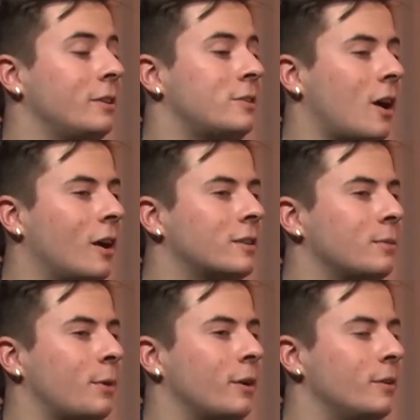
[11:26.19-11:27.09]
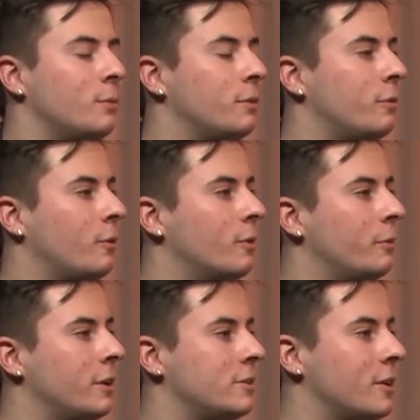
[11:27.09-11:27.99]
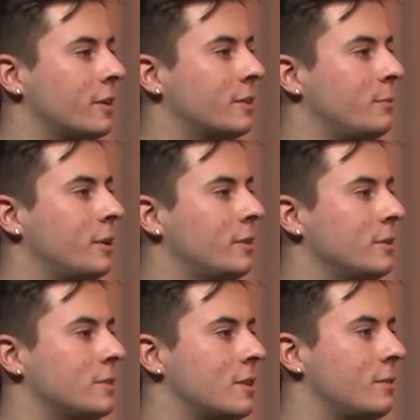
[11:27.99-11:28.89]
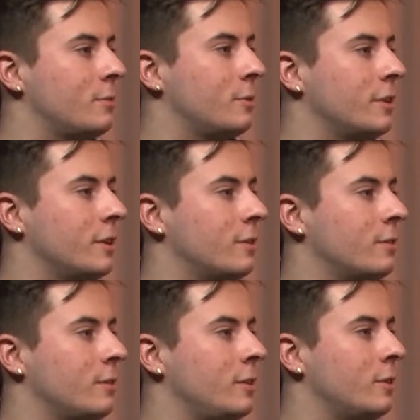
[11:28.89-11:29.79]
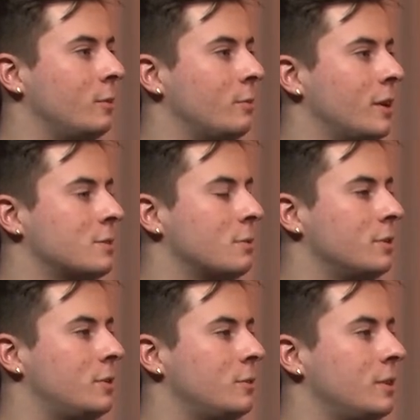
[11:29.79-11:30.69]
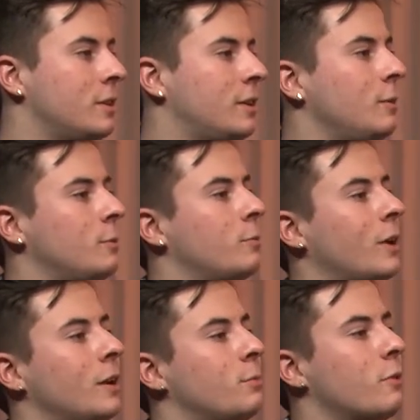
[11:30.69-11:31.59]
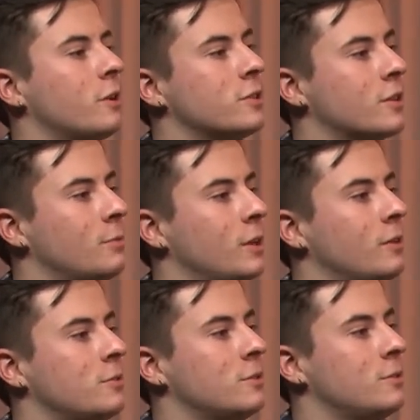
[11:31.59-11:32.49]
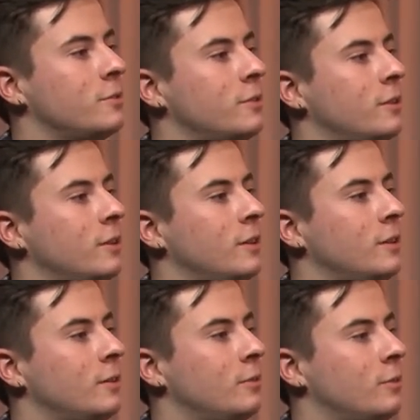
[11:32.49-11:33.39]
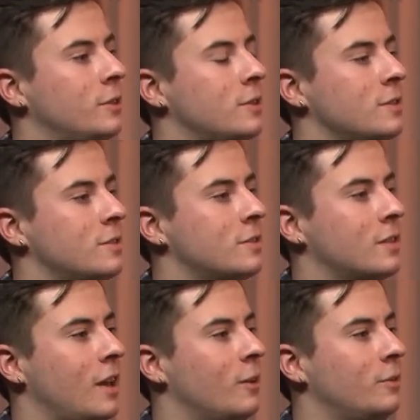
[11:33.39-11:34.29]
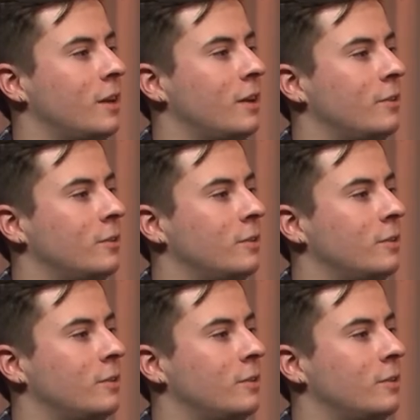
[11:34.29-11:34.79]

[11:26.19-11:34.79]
had talked about it before. We had talked about it and stuff, and we're like, you know, we might as well do it. He had a project coming out soon, which is out now.